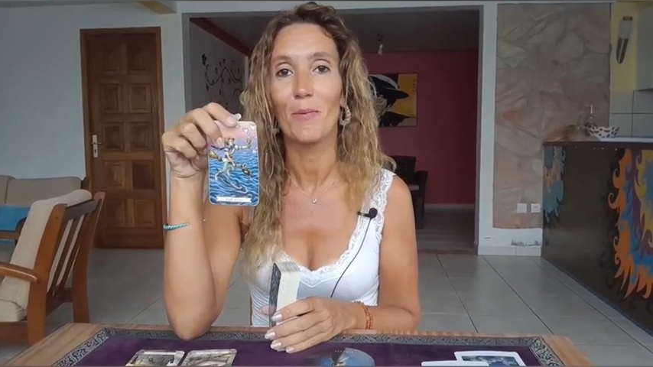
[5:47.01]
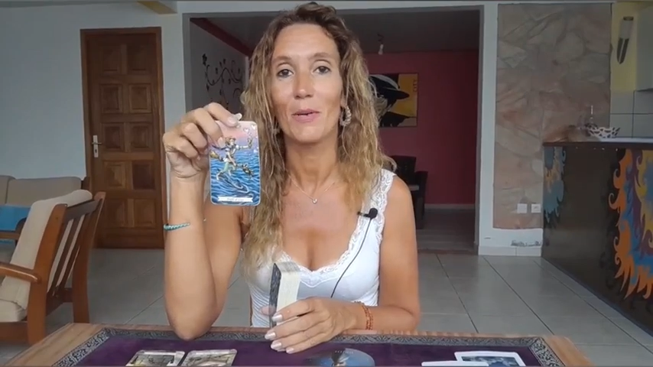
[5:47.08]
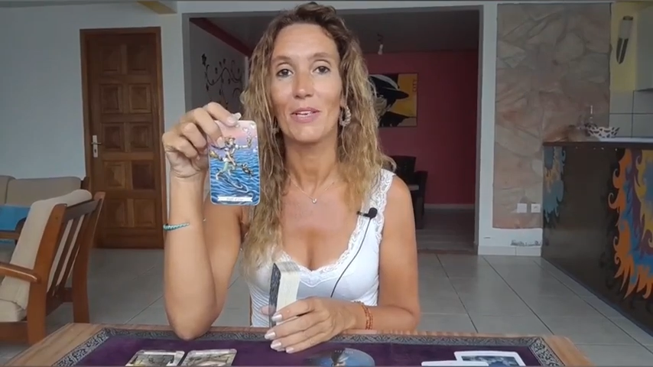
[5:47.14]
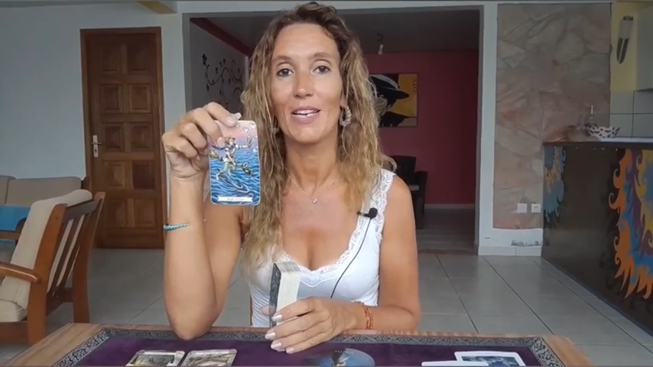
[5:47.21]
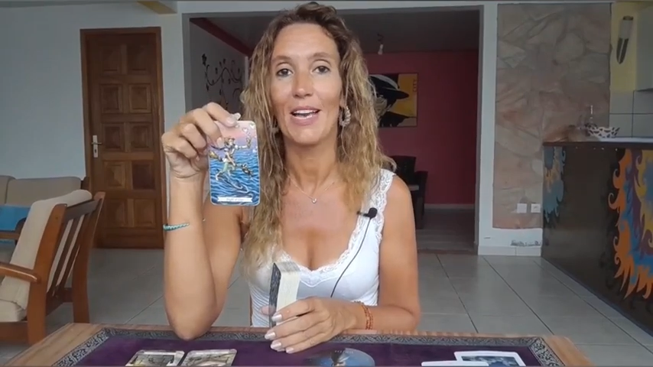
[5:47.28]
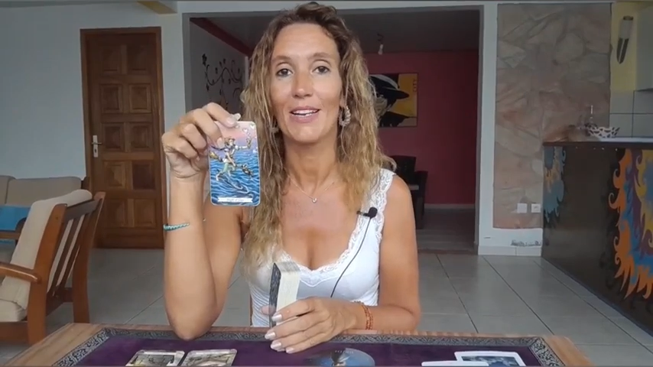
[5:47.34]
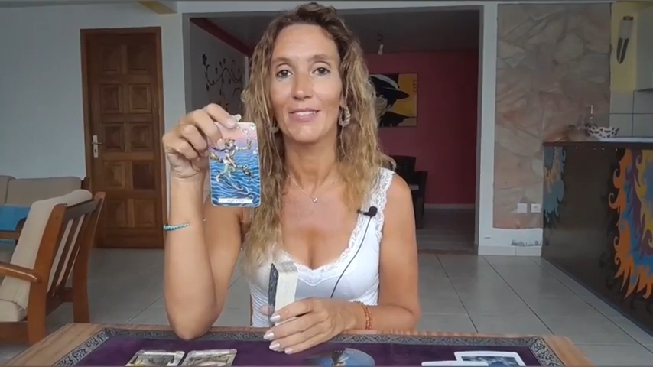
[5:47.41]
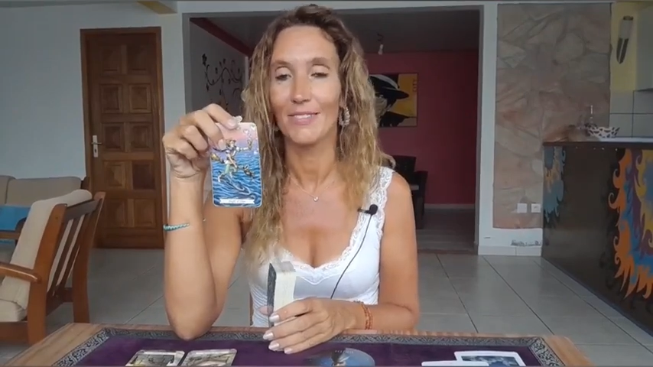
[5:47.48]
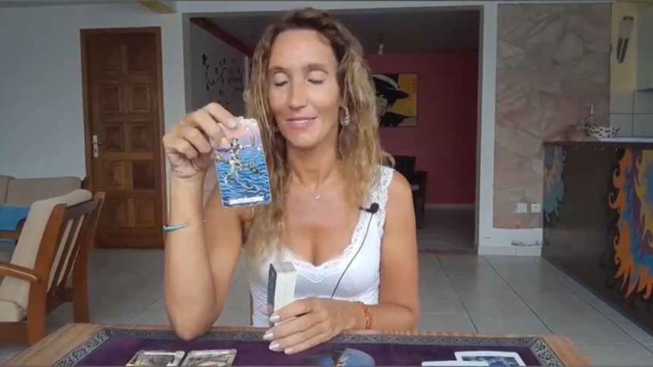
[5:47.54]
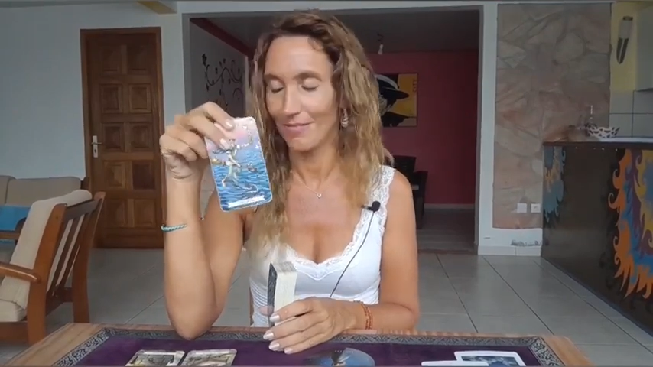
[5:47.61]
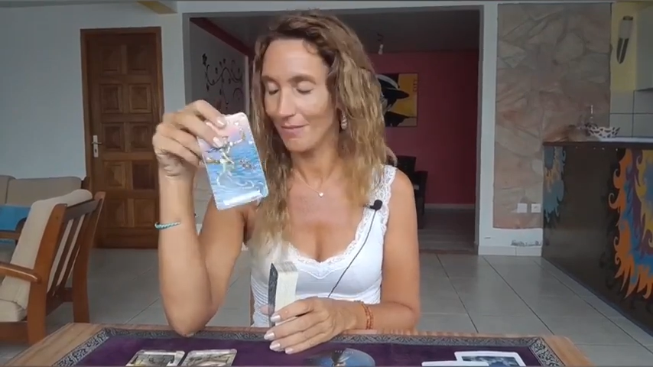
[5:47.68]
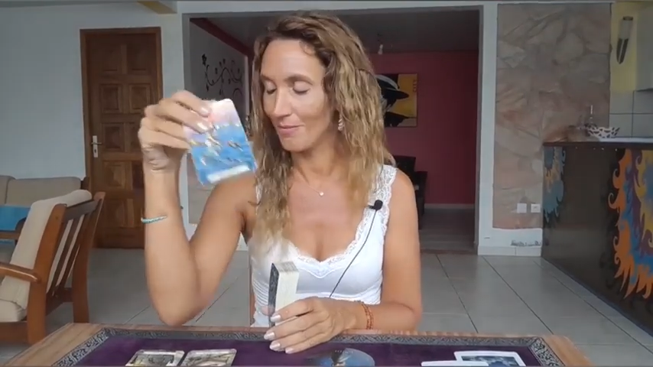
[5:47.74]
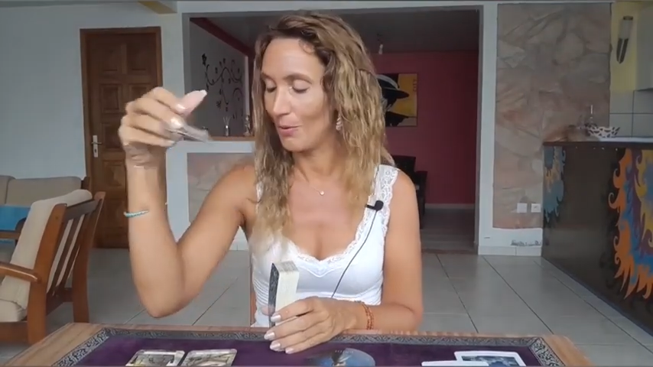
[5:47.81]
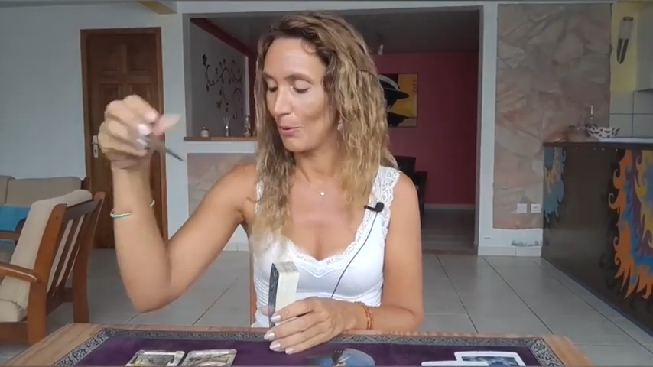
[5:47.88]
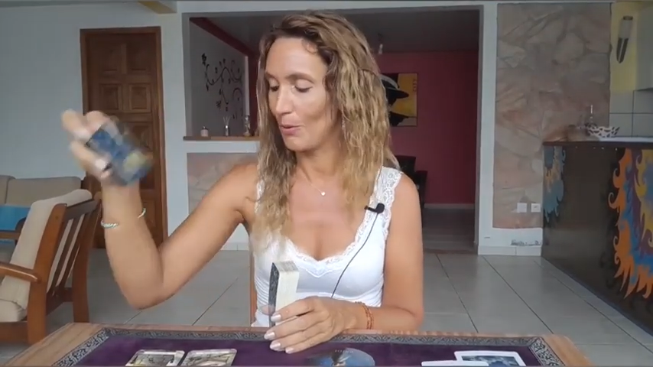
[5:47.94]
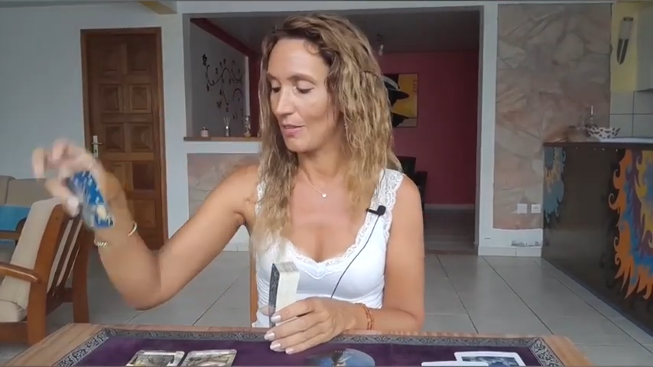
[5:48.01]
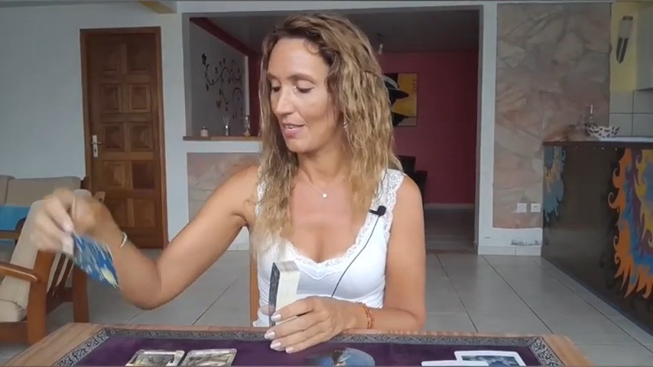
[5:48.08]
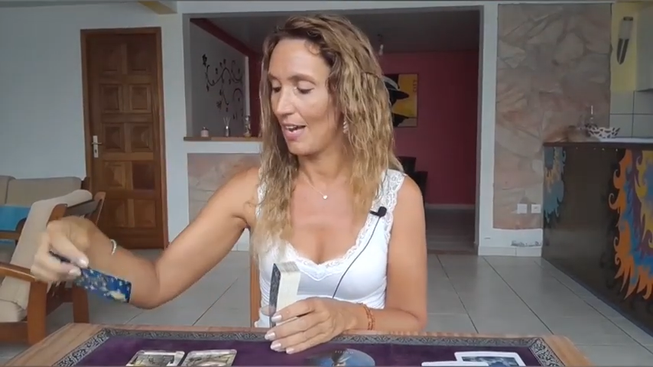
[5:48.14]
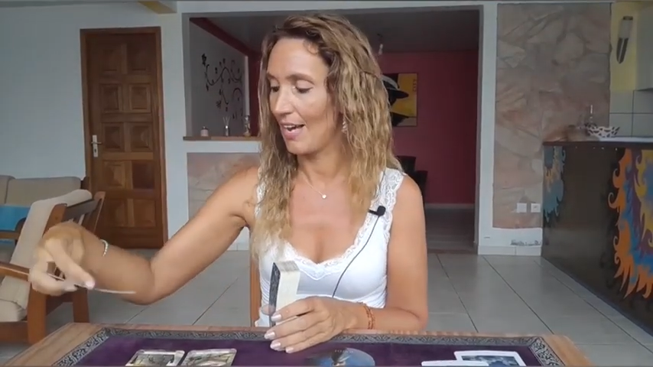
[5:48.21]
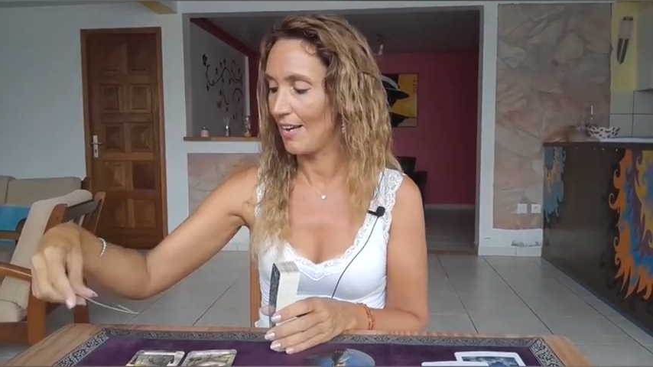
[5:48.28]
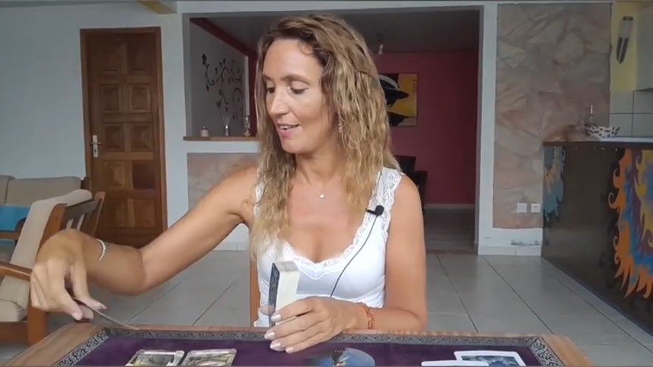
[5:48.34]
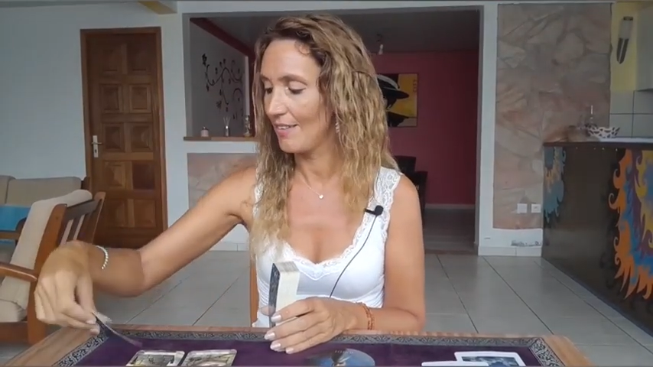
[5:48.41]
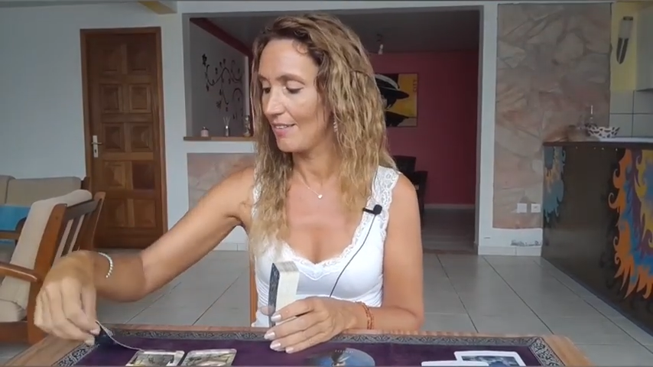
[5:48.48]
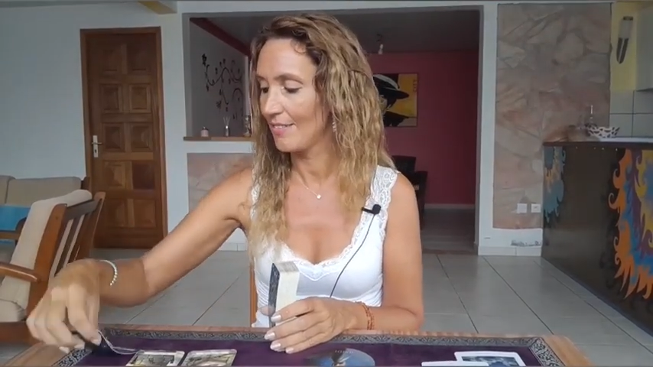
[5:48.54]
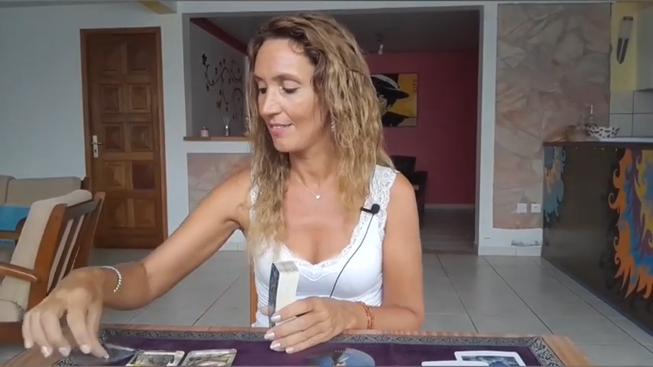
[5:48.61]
again, okay?